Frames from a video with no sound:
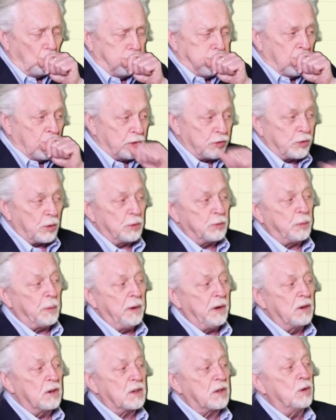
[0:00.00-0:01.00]
So as we
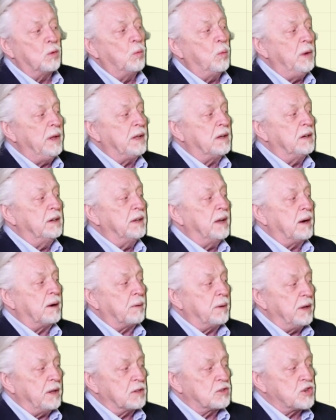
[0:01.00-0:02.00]
look at a weekly
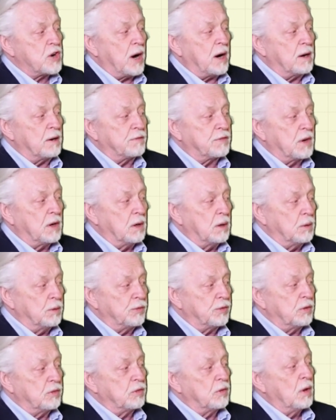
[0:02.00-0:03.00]
area chart of
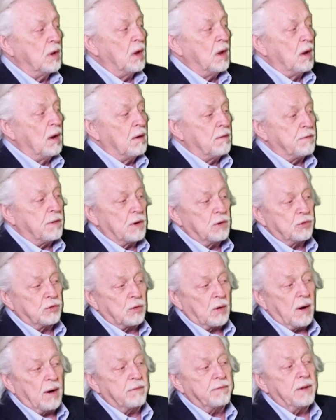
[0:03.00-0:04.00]
closes, first
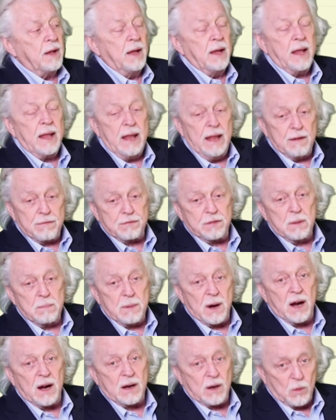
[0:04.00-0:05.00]
off, if the
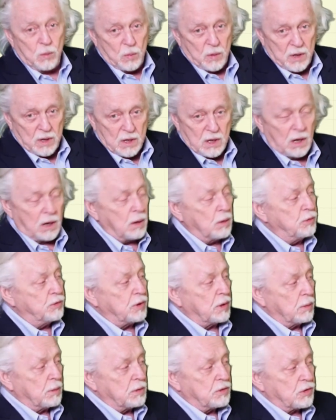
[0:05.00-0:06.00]
market were to close
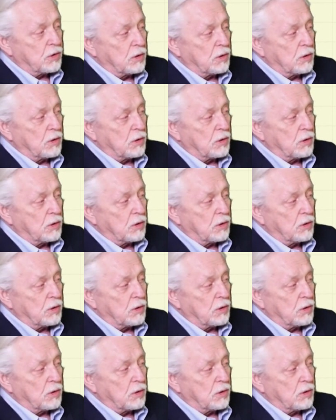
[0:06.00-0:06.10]
here, it's an